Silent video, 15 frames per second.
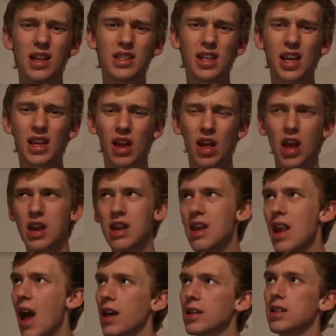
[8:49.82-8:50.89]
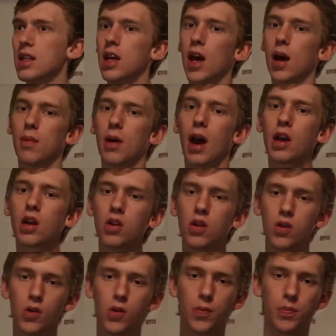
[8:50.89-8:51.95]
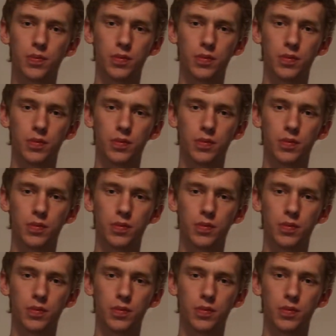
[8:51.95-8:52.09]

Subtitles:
It's like a nasty habit. I can do...